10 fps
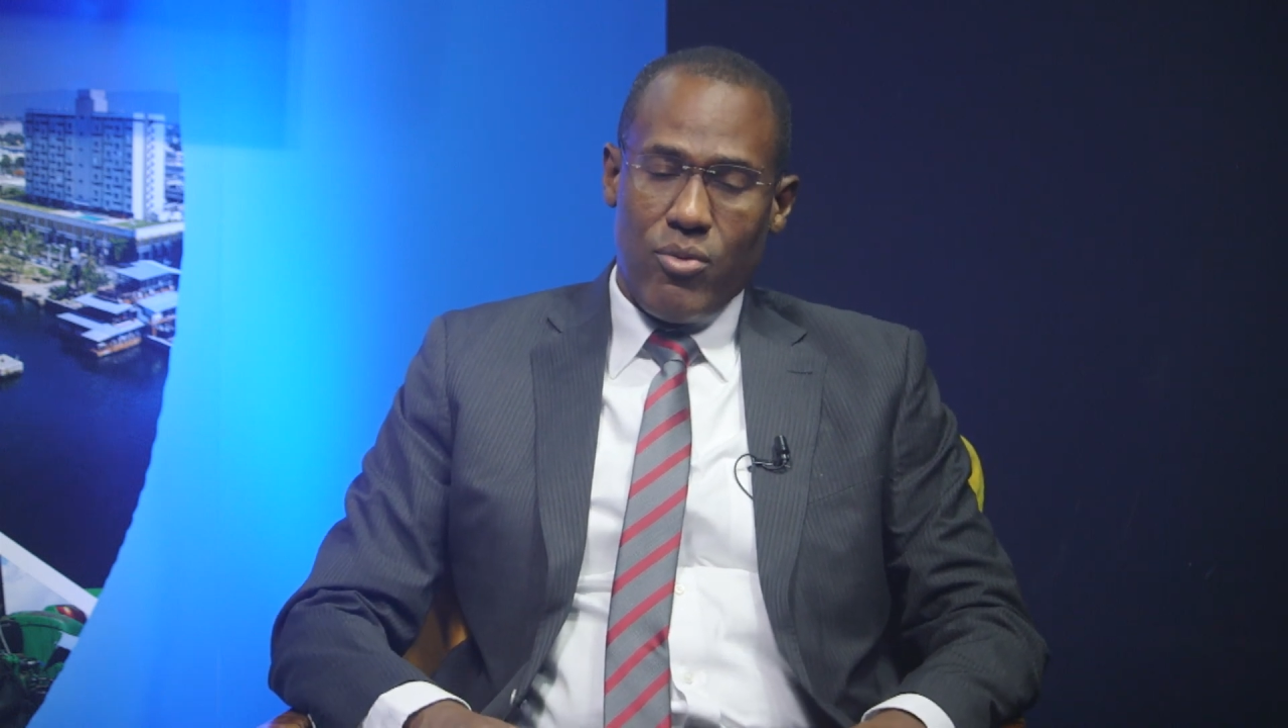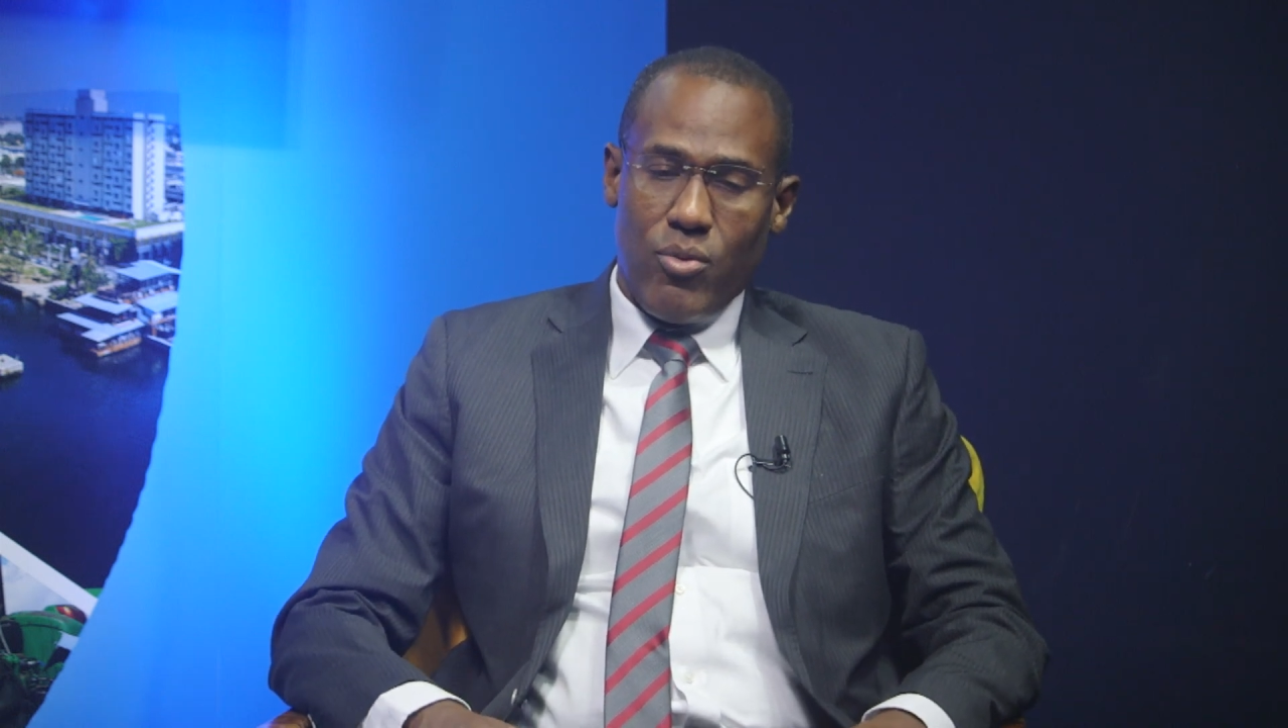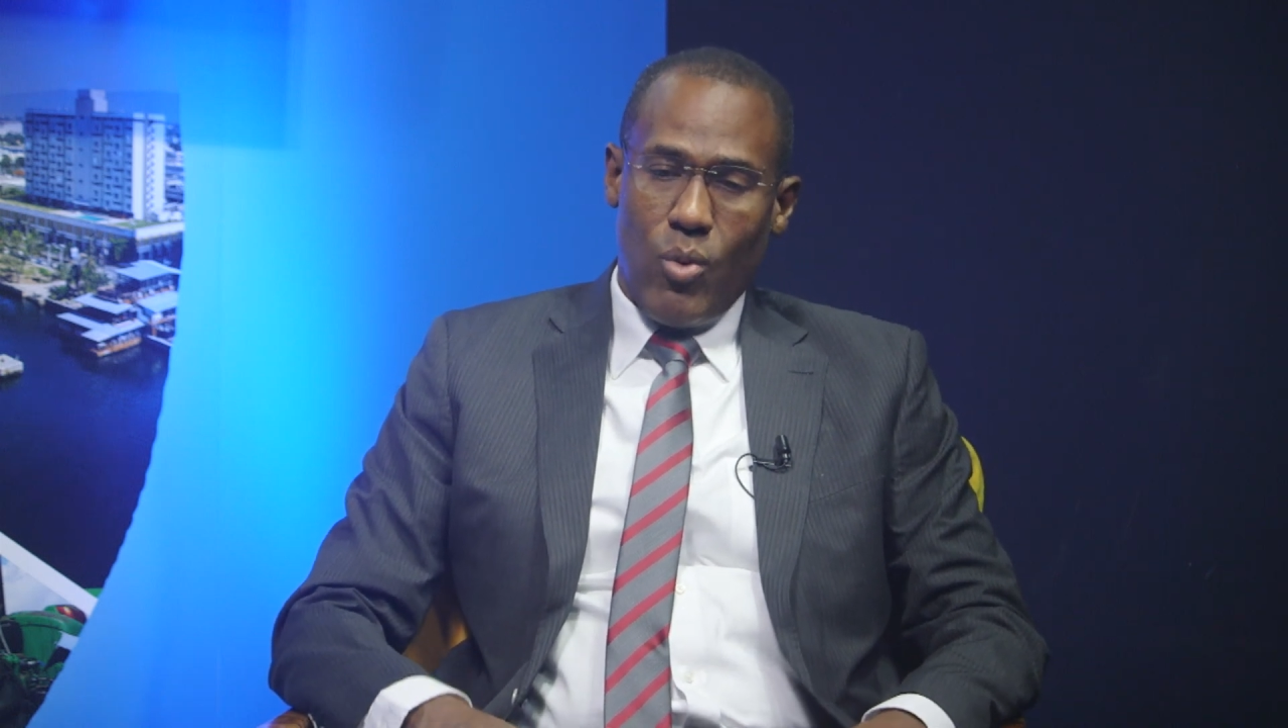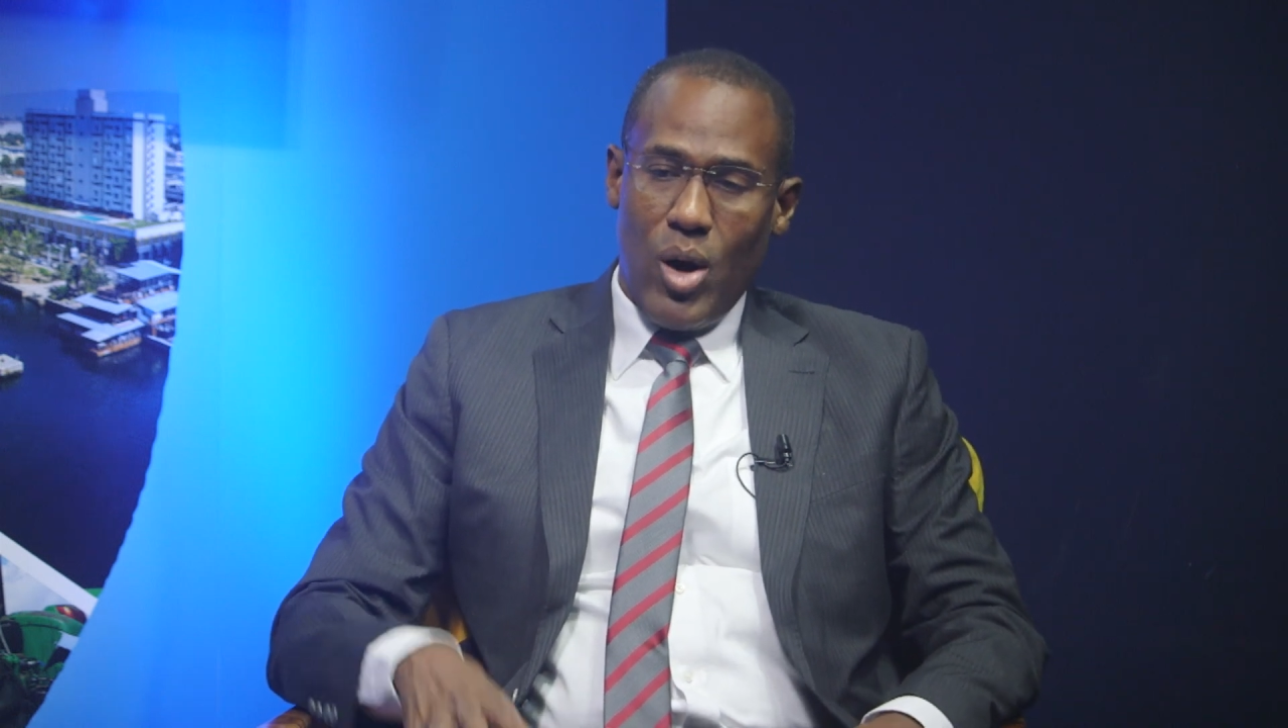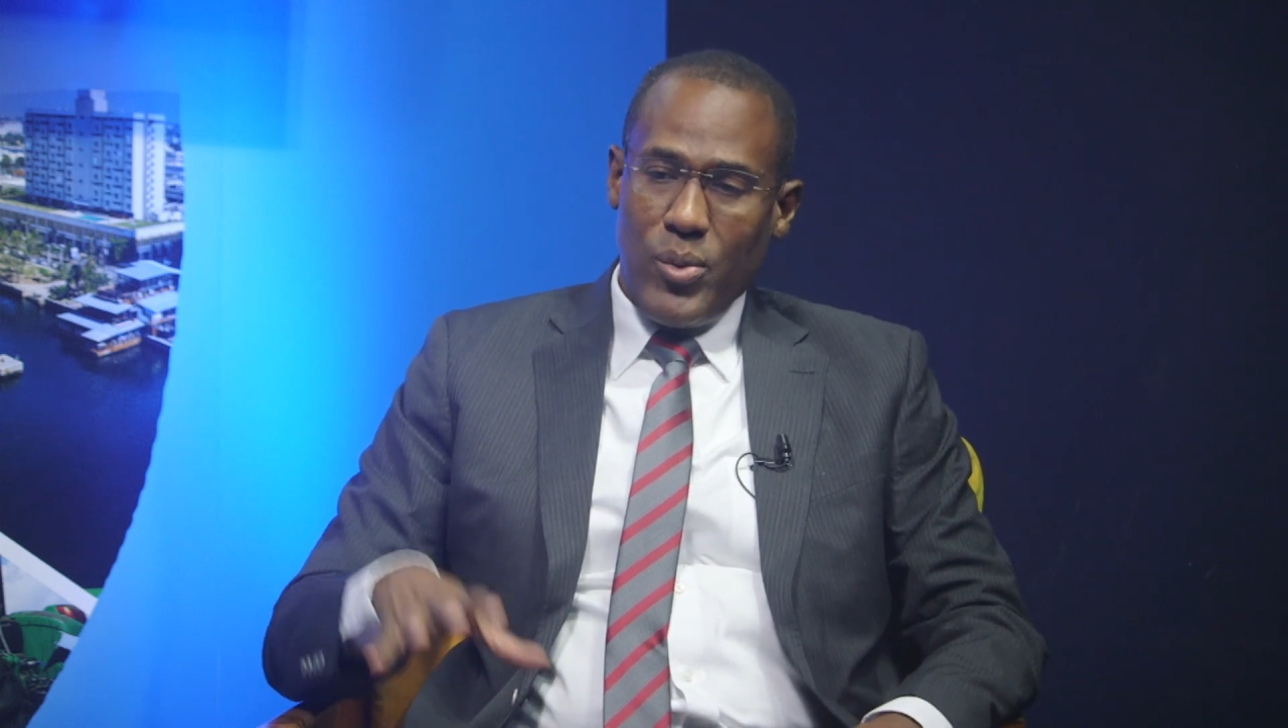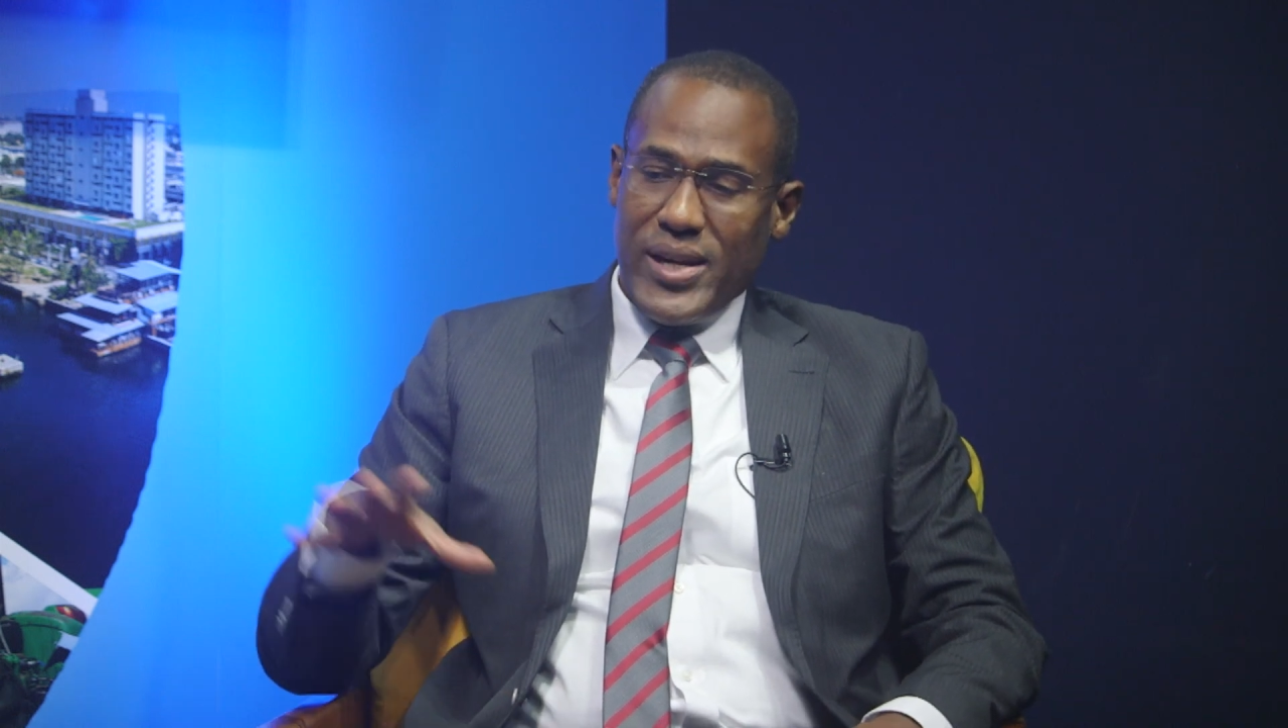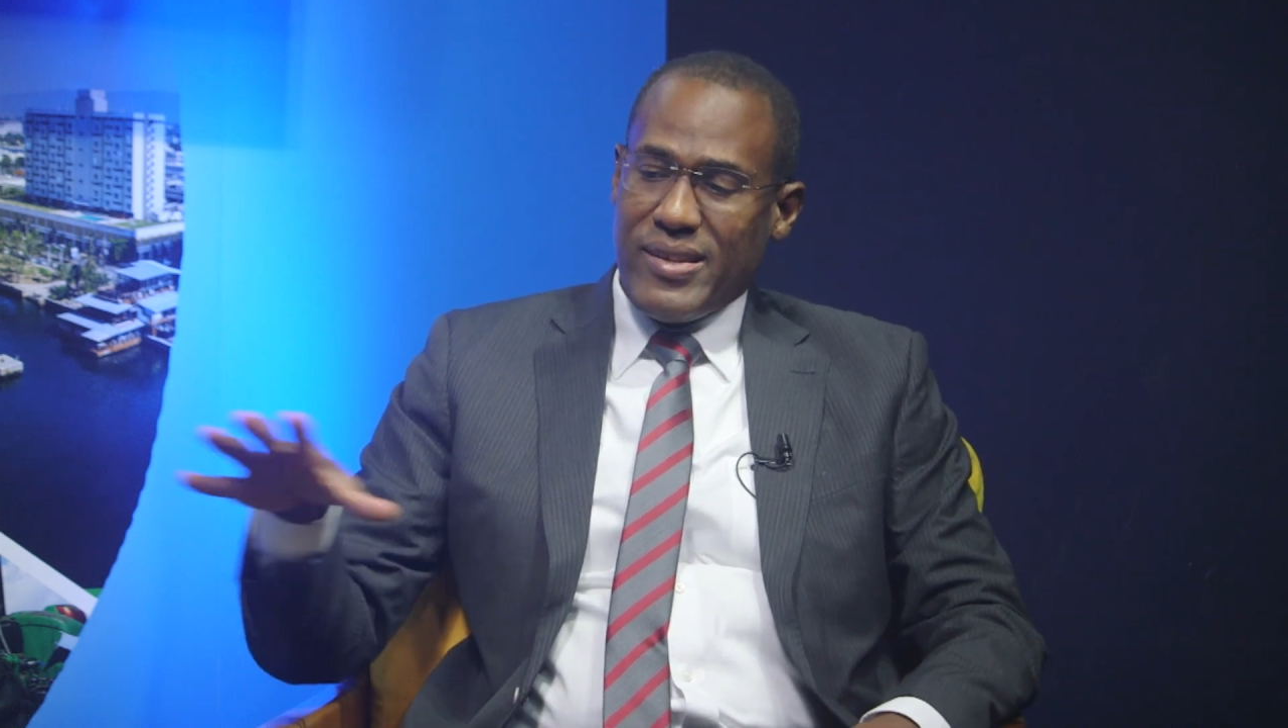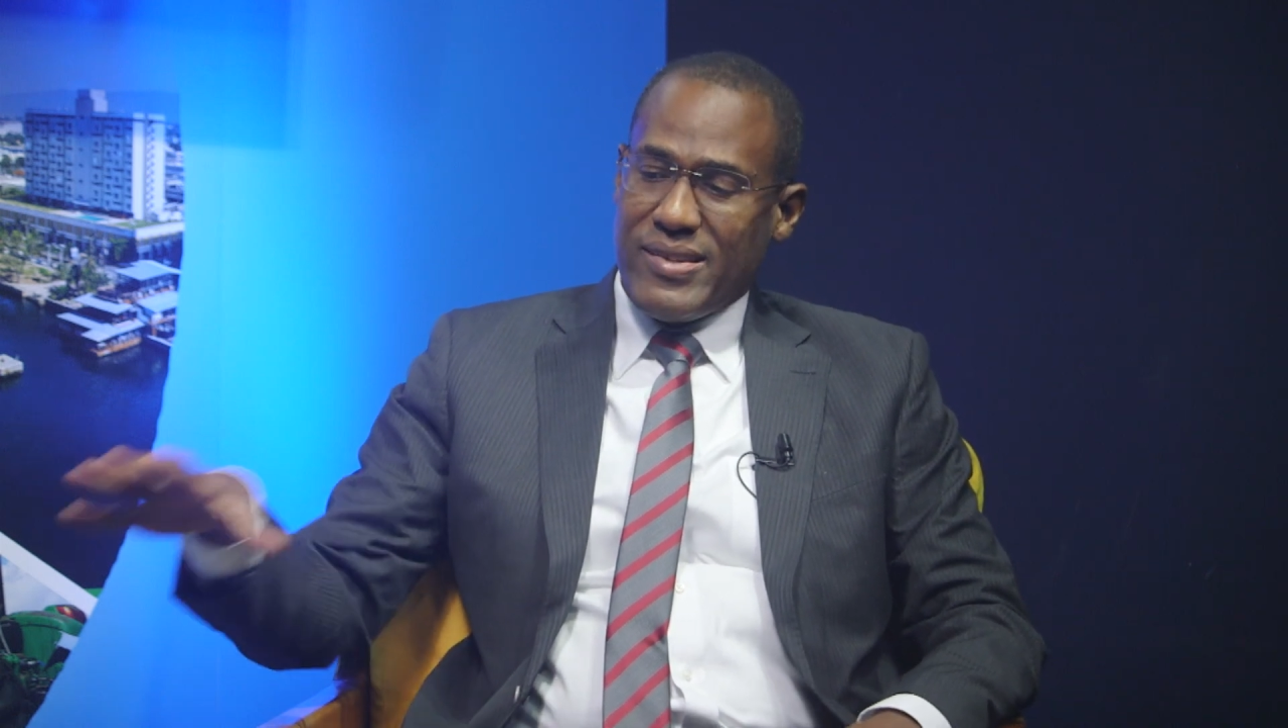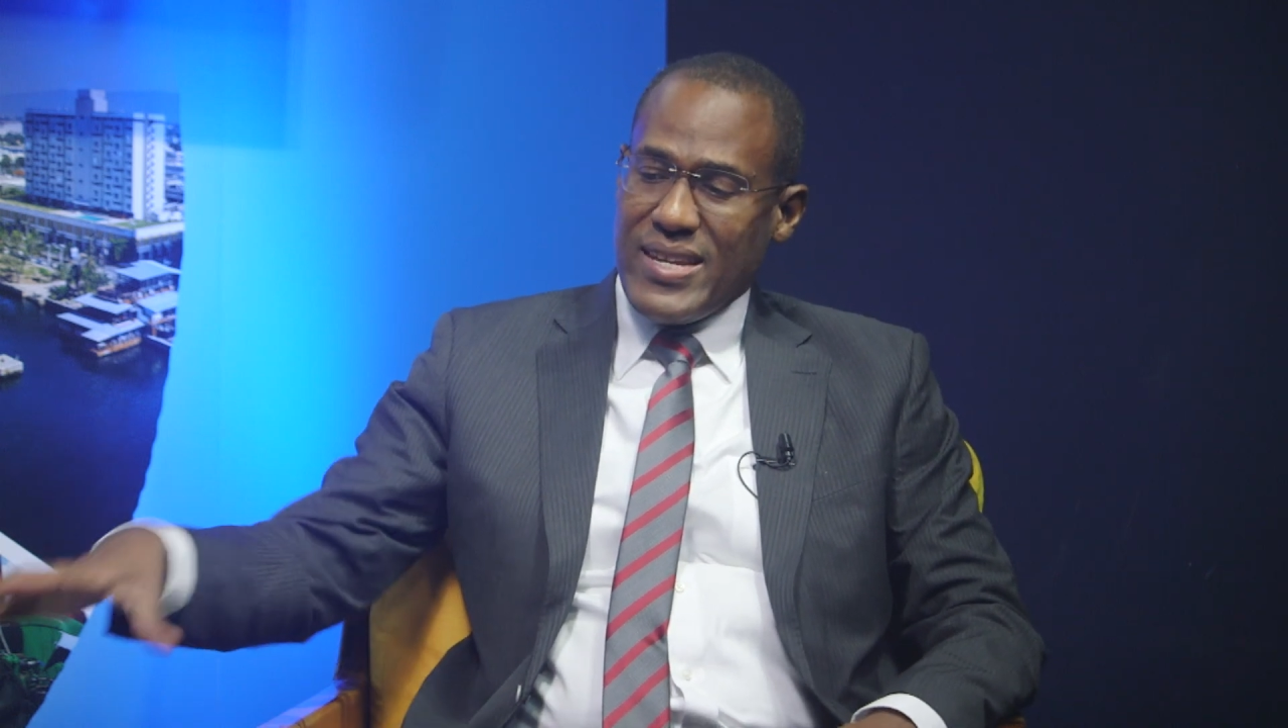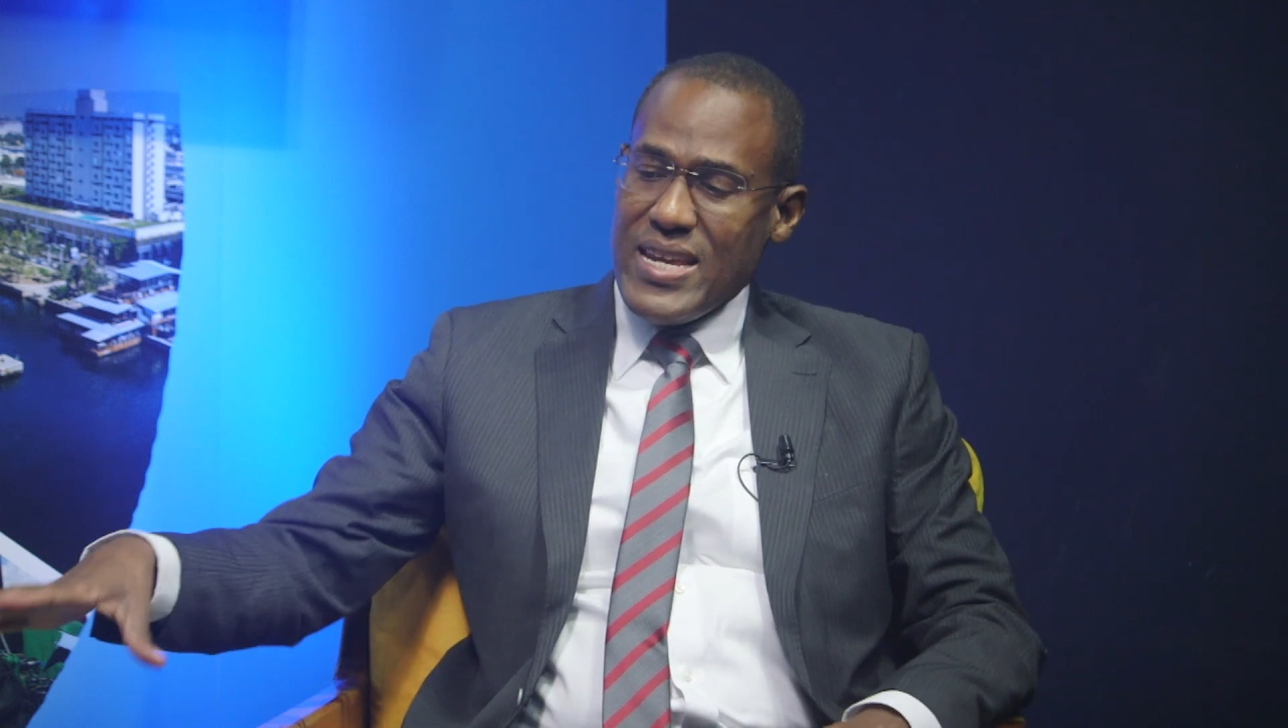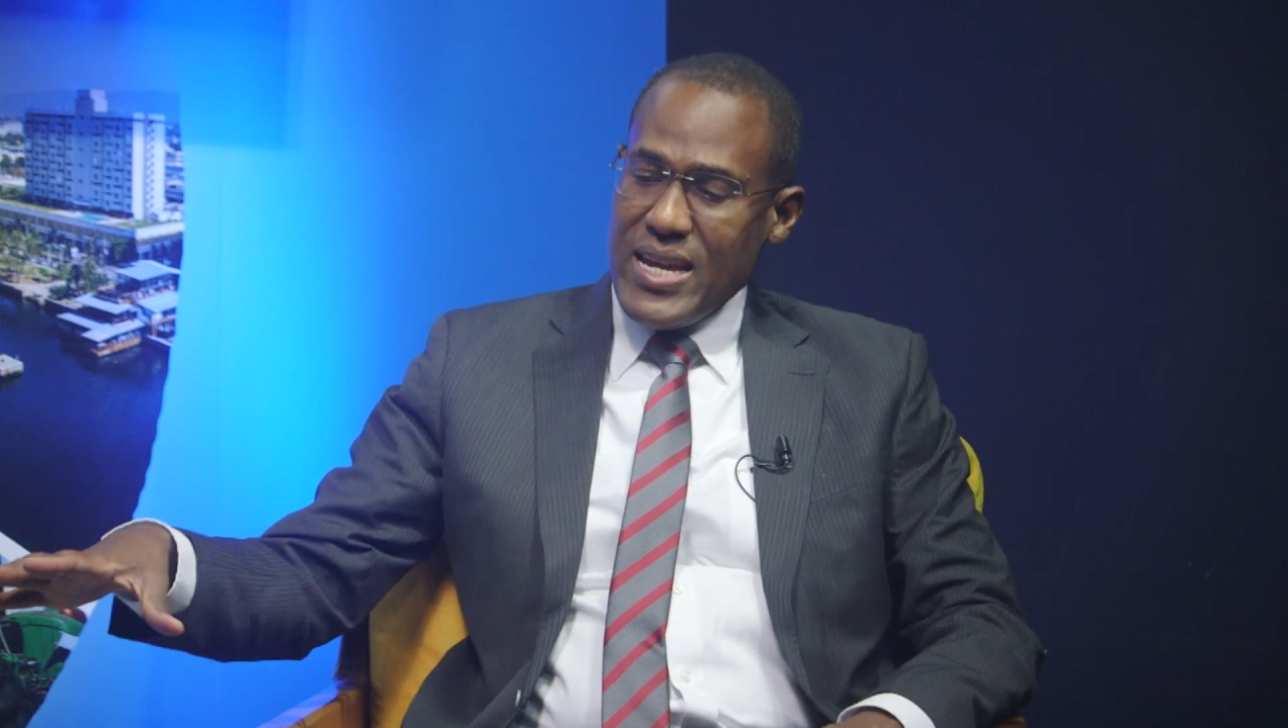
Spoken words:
what we see